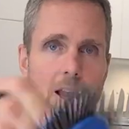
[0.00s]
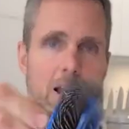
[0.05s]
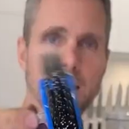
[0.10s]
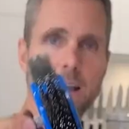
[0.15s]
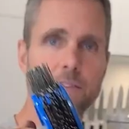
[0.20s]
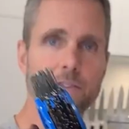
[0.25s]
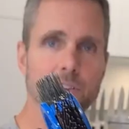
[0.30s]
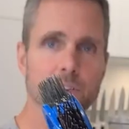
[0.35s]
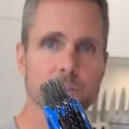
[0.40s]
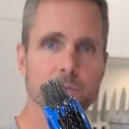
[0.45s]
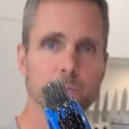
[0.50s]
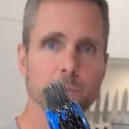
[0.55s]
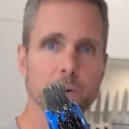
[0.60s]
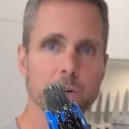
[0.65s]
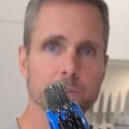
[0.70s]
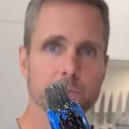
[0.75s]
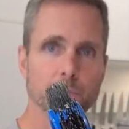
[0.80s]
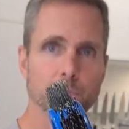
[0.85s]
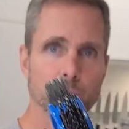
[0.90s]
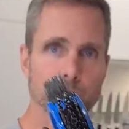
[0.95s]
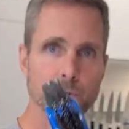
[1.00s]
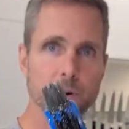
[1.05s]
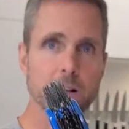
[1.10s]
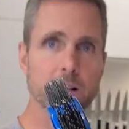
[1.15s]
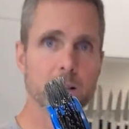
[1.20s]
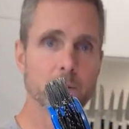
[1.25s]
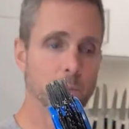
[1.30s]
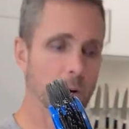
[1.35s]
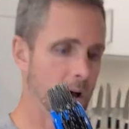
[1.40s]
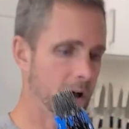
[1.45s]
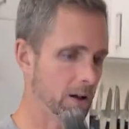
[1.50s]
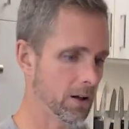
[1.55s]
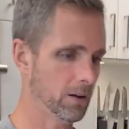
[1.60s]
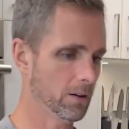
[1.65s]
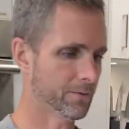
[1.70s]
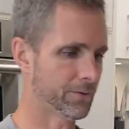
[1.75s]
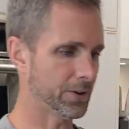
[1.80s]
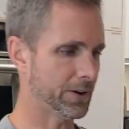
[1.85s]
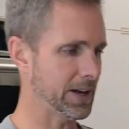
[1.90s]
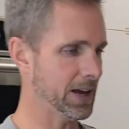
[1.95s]
and this worked really
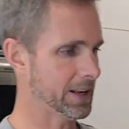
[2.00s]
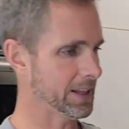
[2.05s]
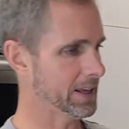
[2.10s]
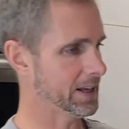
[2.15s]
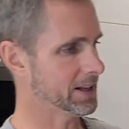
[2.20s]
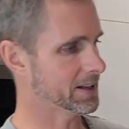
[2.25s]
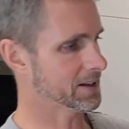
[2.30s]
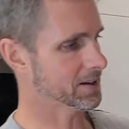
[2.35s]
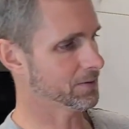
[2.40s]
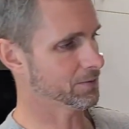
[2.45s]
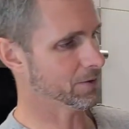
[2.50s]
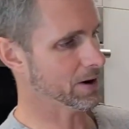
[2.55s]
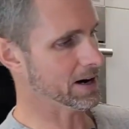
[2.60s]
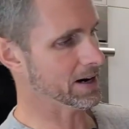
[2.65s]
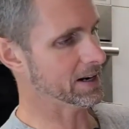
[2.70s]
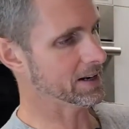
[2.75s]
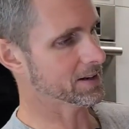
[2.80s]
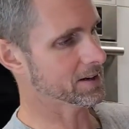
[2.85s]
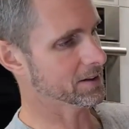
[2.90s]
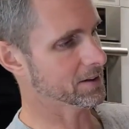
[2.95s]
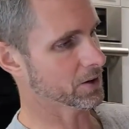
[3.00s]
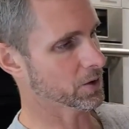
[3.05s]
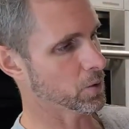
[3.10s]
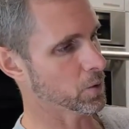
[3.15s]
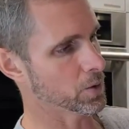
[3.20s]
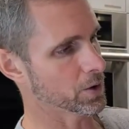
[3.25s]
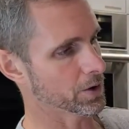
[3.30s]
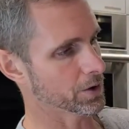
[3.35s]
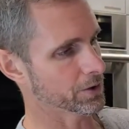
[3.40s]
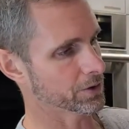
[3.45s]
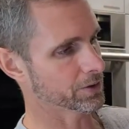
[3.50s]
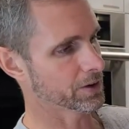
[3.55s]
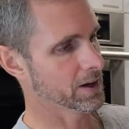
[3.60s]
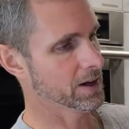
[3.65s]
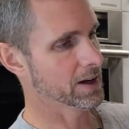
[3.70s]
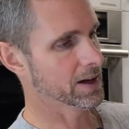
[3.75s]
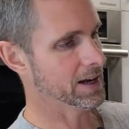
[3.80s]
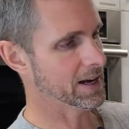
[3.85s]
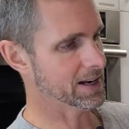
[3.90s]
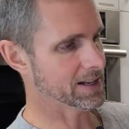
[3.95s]
well for getting into right into the corners.
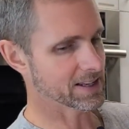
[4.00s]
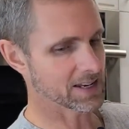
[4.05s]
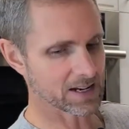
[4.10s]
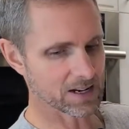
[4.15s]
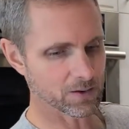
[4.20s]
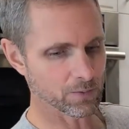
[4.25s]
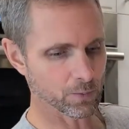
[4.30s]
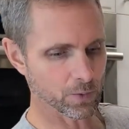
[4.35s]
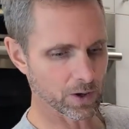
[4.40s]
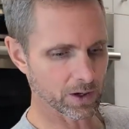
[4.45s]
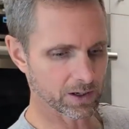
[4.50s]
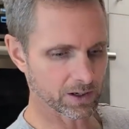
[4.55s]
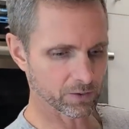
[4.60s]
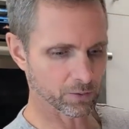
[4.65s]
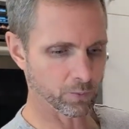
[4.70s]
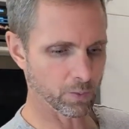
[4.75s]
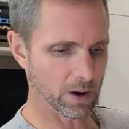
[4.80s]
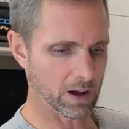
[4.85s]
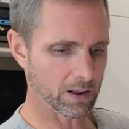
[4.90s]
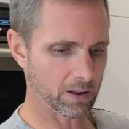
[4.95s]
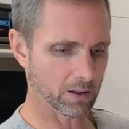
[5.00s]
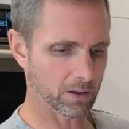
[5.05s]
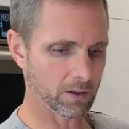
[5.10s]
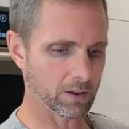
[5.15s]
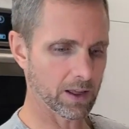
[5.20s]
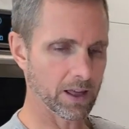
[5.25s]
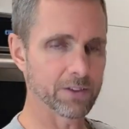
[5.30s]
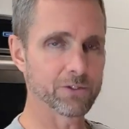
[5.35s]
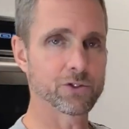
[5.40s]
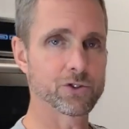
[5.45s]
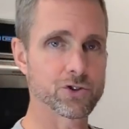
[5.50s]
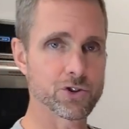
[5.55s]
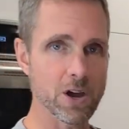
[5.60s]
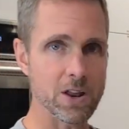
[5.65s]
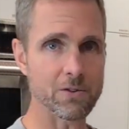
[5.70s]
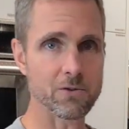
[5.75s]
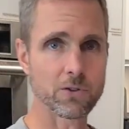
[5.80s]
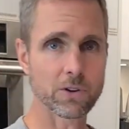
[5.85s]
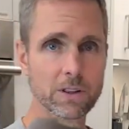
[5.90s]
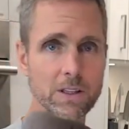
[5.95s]
It didn't work as well as
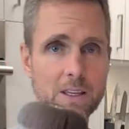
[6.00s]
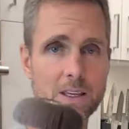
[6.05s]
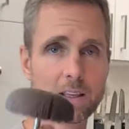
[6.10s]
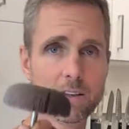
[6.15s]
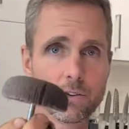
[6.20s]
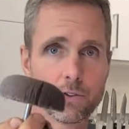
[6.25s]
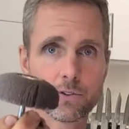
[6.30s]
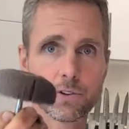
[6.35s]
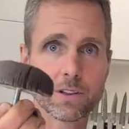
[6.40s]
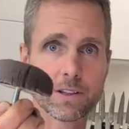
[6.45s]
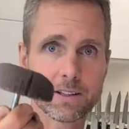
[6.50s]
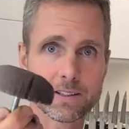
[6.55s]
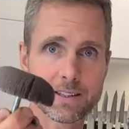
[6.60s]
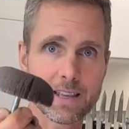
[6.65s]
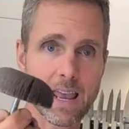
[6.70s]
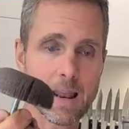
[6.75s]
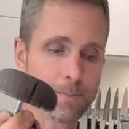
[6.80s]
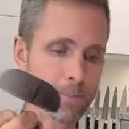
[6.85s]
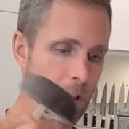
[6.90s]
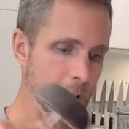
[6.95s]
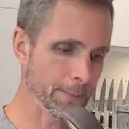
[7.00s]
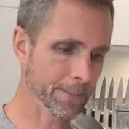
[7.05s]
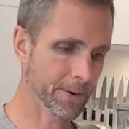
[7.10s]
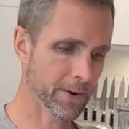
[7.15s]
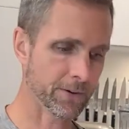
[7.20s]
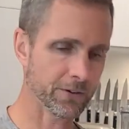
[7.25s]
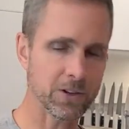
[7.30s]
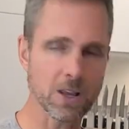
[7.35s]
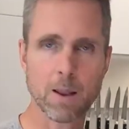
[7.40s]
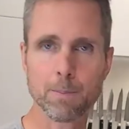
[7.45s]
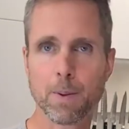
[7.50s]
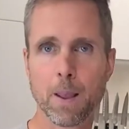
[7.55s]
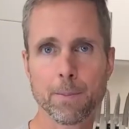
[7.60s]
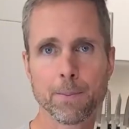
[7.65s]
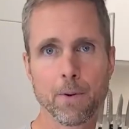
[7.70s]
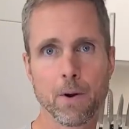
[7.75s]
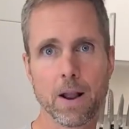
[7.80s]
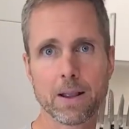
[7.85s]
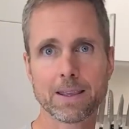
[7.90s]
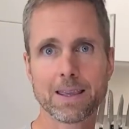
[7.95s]
generally using the sandpaper.
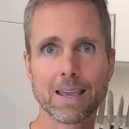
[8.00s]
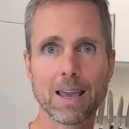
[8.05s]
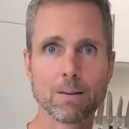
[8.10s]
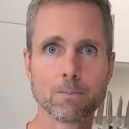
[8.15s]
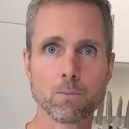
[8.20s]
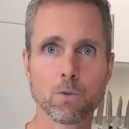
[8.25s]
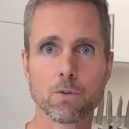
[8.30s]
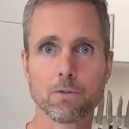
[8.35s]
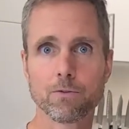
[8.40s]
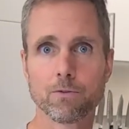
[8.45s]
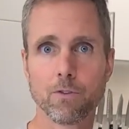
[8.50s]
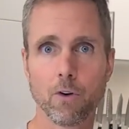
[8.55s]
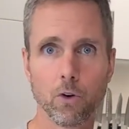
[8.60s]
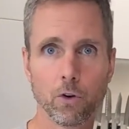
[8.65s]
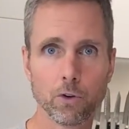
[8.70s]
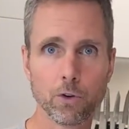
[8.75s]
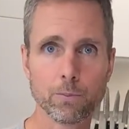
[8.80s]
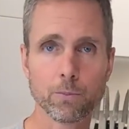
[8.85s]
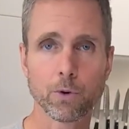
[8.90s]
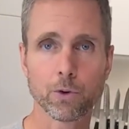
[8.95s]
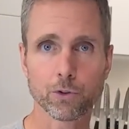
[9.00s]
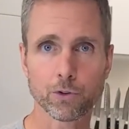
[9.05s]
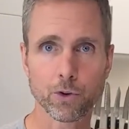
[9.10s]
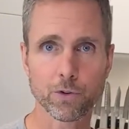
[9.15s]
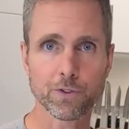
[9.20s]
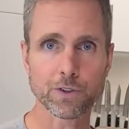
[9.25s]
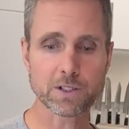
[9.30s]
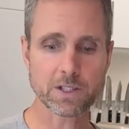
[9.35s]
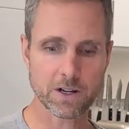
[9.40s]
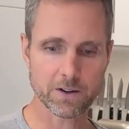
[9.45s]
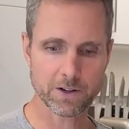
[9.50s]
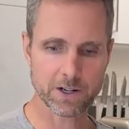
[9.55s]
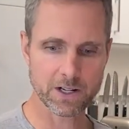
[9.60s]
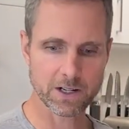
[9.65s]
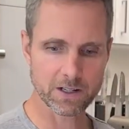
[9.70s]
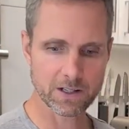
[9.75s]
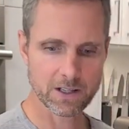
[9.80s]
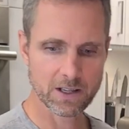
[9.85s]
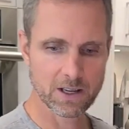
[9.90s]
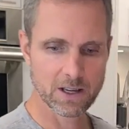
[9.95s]
Sandpaper, I could get more volume, more surface
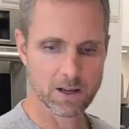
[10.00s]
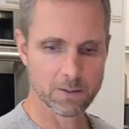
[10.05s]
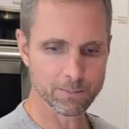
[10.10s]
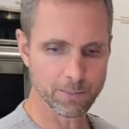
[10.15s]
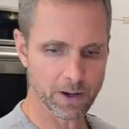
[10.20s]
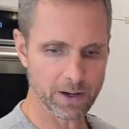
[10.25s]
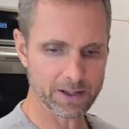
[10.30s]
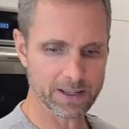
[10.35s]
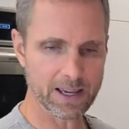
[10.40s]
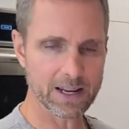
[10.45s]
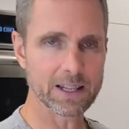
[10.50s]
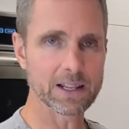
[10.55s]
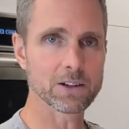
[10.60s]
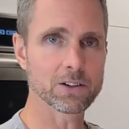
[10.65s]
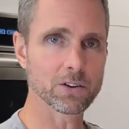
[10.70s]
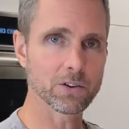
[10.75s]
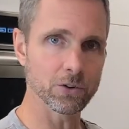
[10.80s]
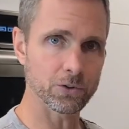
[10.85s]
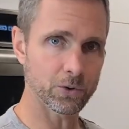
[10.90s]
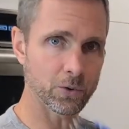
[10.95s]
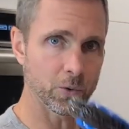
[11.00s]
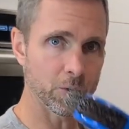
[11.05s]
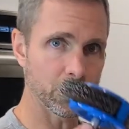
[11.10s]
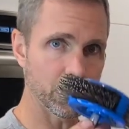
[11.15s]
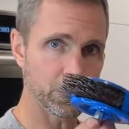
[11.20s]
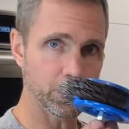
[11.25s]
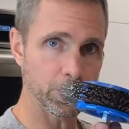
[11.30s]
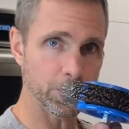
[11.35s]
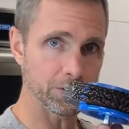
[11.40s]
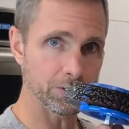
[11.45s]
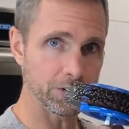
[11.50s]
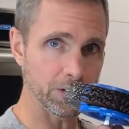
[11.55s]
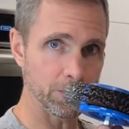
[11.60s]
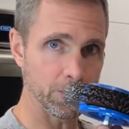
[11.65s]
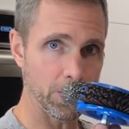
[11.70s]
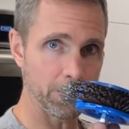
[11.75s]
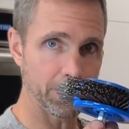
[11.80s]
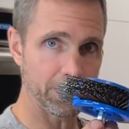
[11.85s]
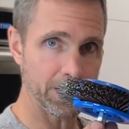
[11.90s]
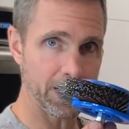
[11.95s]
area, but getting into those corners worked really
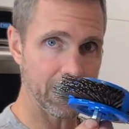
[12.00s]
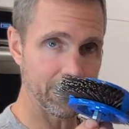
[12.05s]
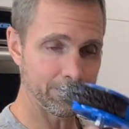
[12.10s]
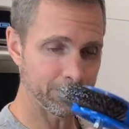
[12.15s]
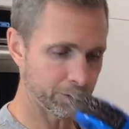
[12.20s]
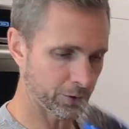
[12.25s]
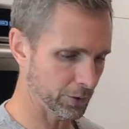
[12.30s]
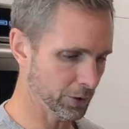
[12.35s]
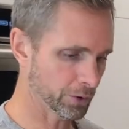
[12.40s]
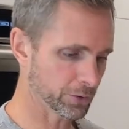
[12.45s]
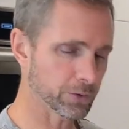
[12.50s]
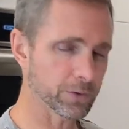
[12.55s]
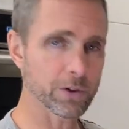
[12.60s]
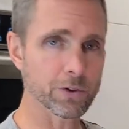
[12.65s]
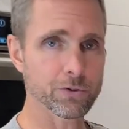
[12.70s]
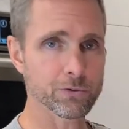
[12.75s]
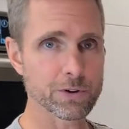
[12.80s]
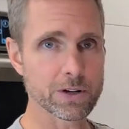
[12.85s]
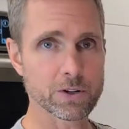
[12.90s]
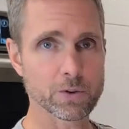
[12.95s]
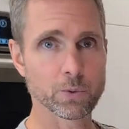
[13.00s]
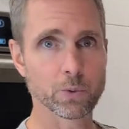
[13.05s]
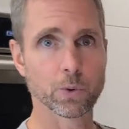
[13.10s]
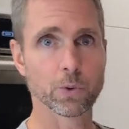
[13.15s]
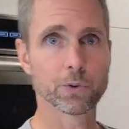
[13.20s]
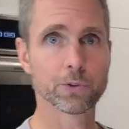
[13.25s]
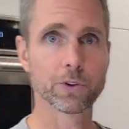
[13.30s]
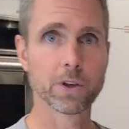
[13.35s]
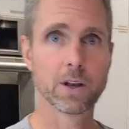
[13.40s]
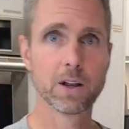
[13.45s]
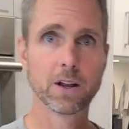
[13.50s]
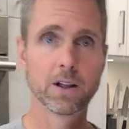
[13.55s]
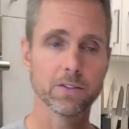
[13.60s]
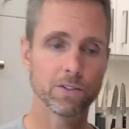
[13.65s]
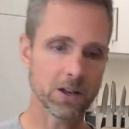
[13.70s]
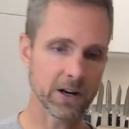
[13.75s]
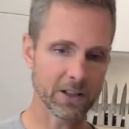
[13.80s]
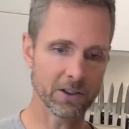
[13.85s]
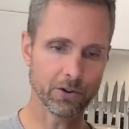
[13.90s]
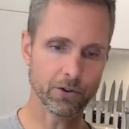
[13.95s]
well with that. So those are the three tools
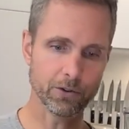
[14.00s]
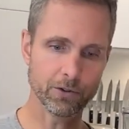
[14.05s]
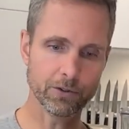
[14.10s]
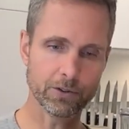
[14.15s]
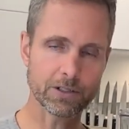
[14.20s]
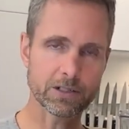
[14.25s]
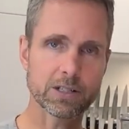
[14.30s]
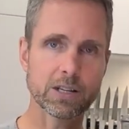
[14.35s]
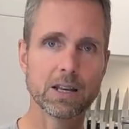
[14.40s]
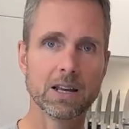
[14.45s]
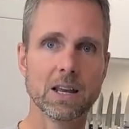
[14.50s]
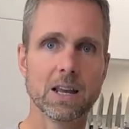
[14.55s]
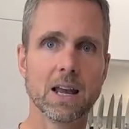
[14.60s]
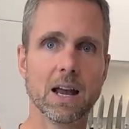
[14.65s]
that I used,